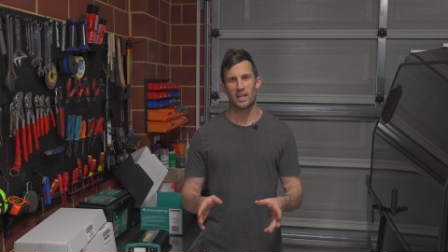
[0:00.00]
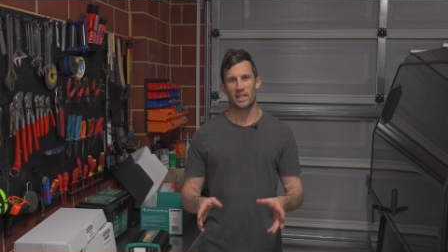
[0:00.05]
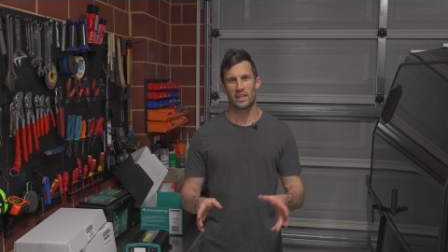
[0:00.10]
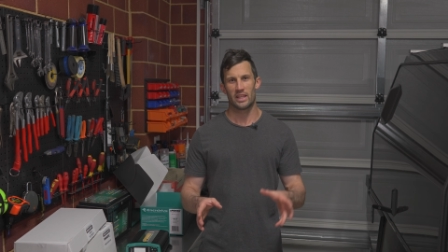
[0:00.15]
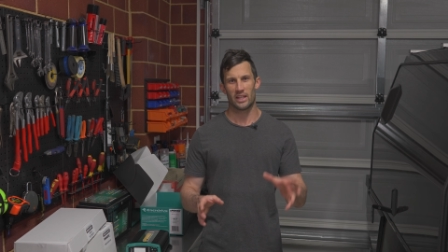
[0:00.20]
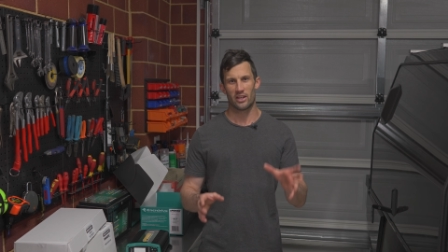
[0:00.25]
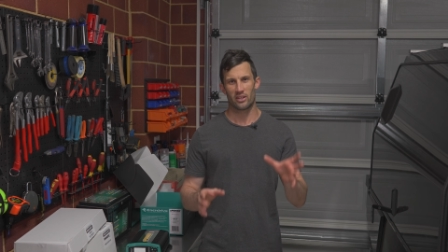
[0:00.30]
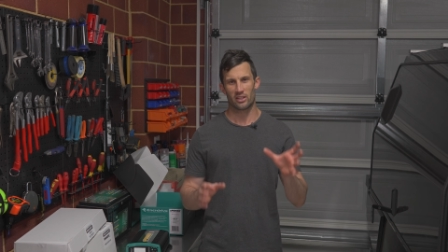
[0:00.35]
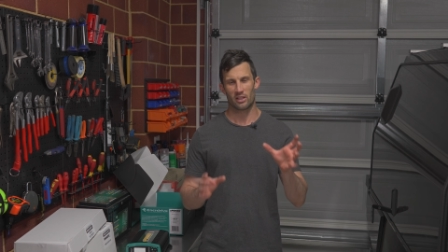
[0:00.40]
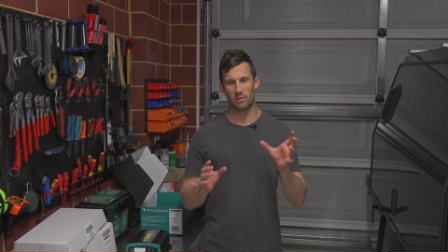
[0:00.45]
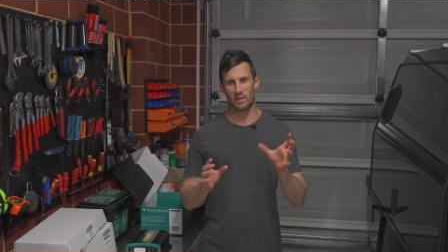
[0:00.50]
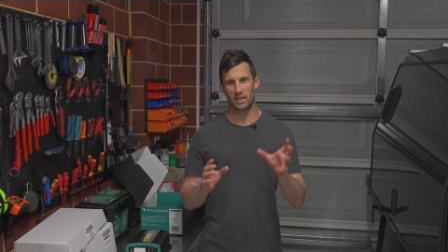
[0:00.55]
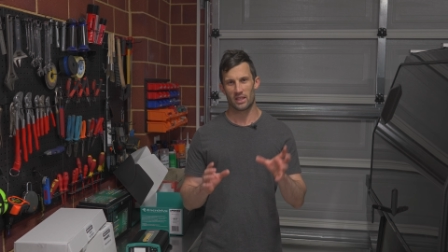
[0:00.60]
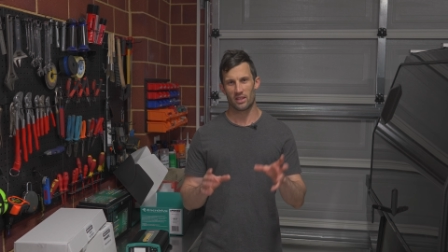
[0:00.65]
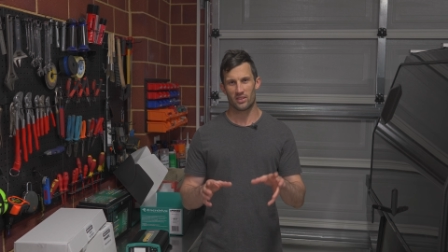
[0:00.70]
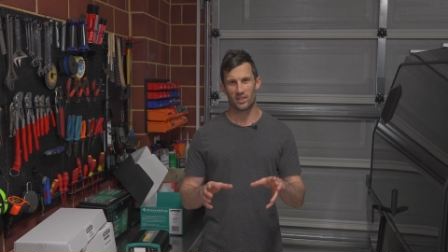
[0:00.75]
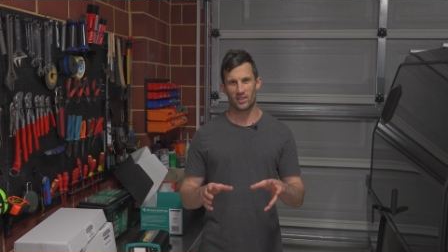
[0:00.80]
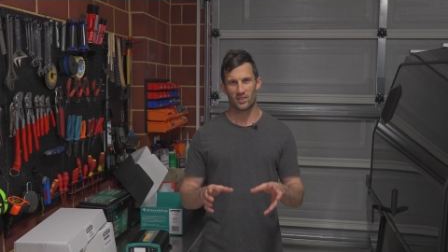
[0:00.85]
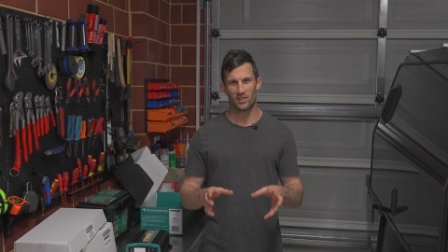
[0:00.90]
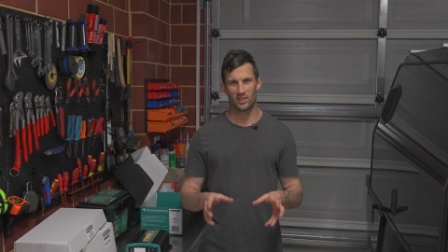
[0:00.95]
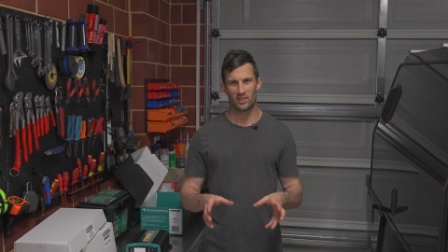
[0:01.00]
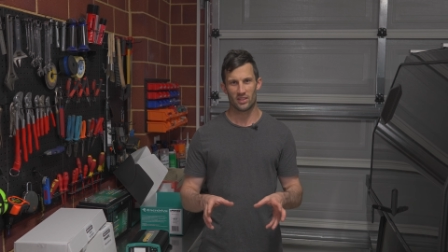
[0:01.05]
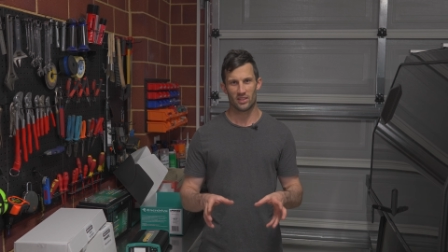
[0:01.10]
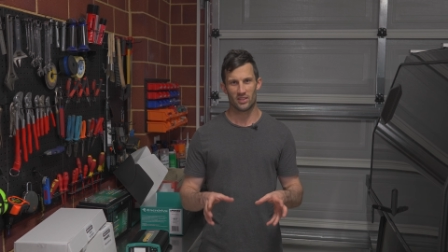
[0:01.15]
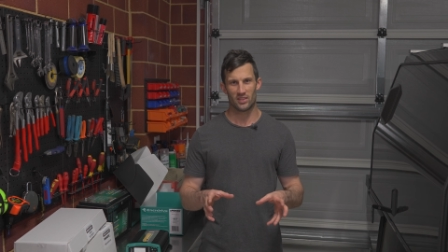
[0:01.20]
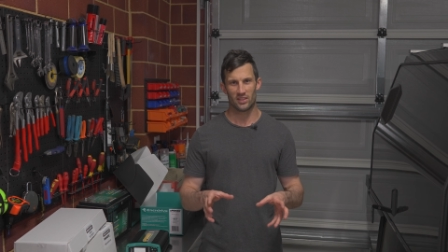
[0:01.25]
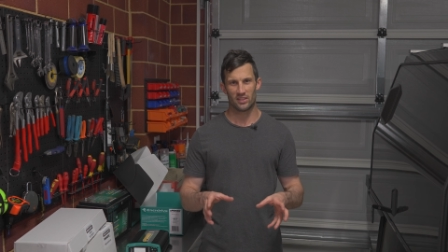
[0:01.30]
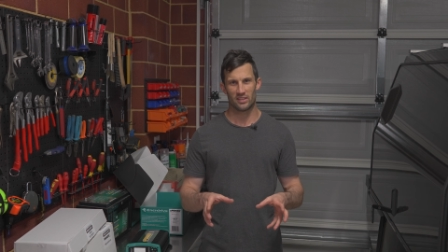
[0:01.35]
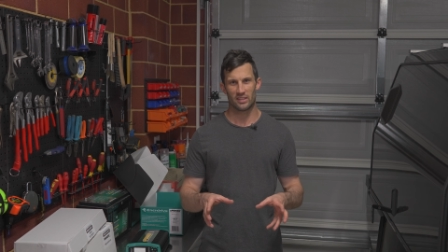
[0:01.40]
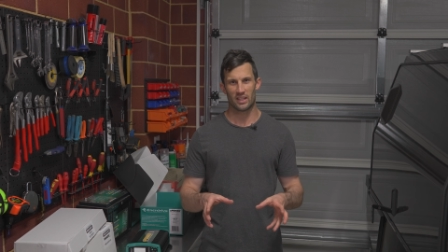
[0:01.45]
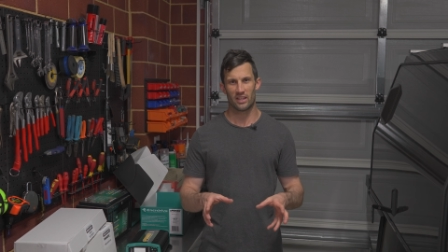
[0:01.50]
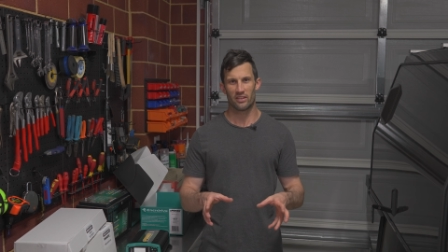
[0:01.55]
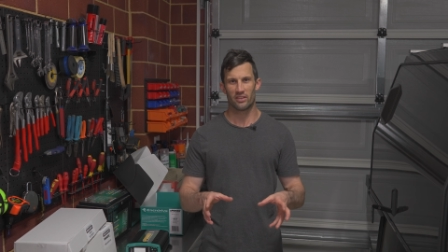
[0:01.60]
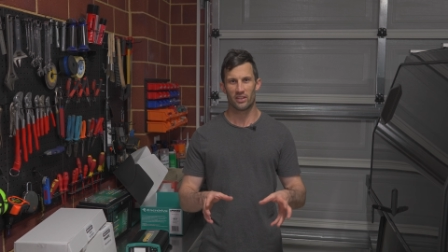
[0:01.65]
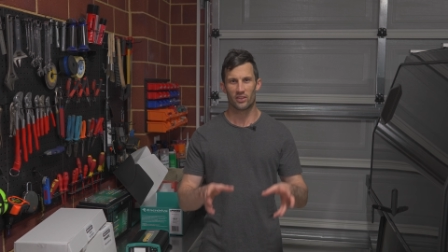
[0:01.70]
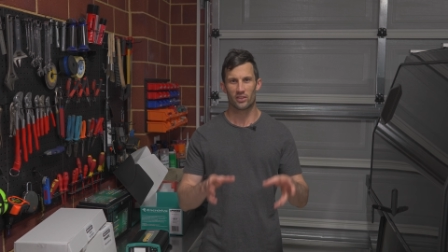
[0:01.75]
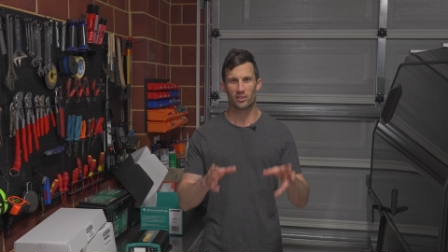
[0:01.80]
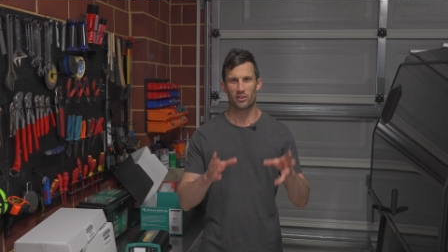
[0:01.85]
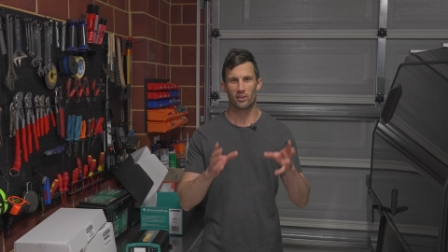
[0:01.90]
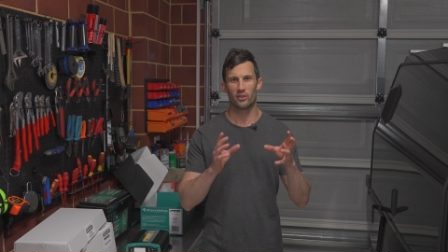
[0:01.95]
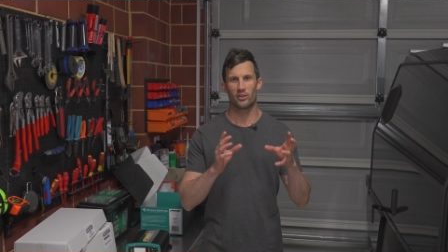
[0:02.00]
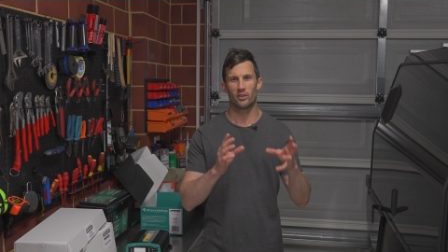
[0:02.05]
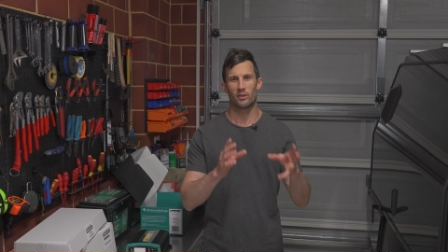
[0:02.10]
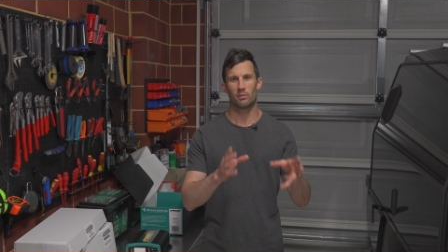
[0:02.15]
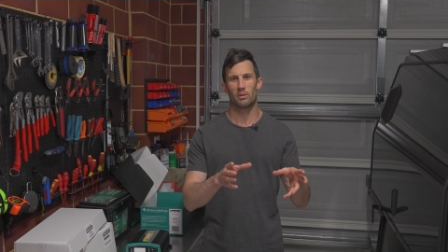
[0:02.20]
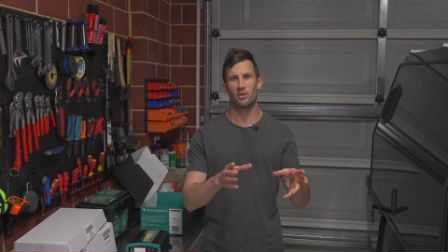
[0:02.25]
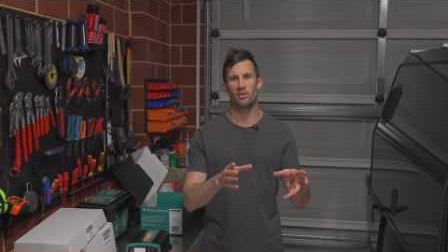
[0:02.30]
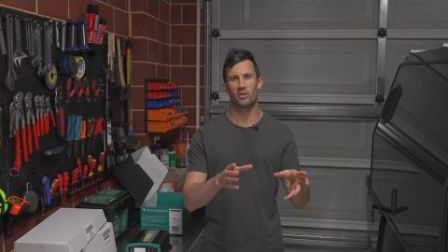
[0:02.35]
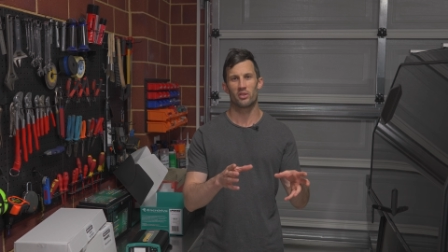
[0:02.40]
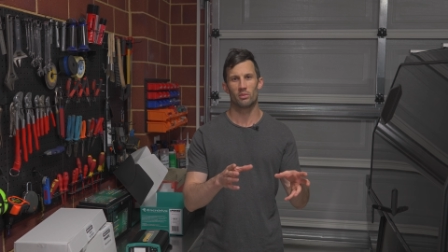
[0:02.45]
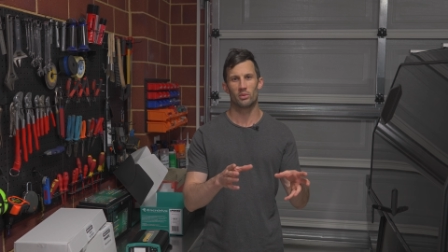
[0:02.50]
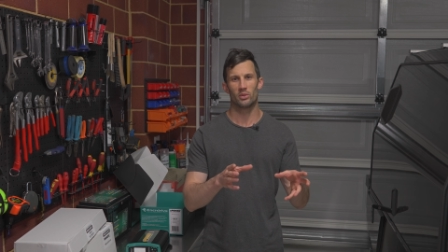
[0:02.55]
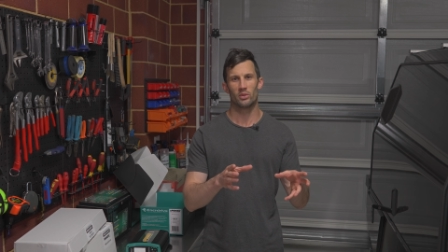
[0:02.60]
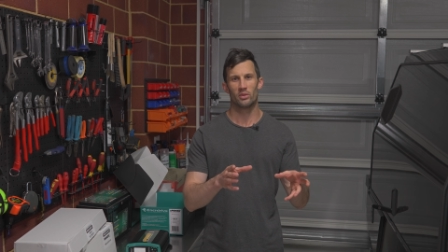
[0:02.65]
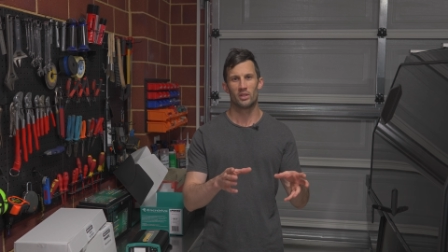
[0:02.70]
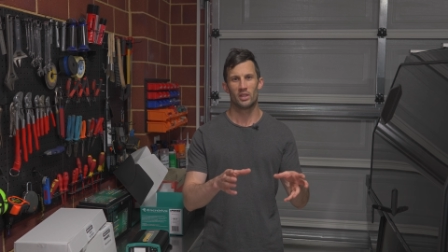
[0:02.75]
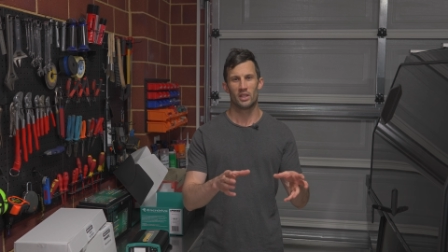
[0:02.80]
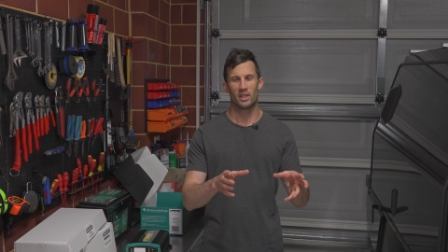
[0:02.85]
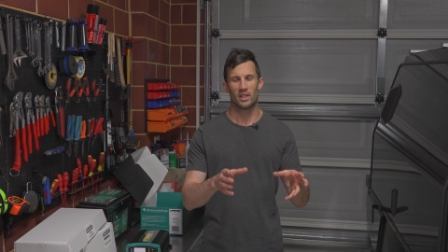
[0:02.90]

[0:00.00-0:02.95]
then I can mount the DC-DC charger as close as possible.